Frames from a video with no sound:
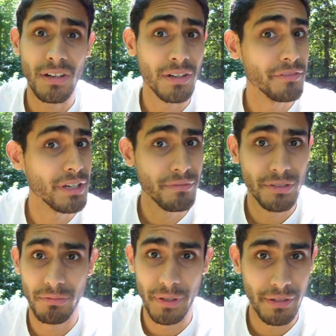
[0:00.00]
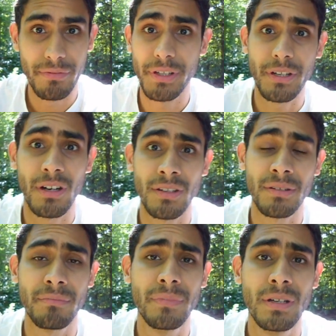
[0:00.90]
car drivers, whatever you call
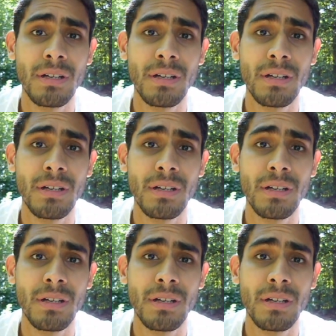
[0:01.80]
them,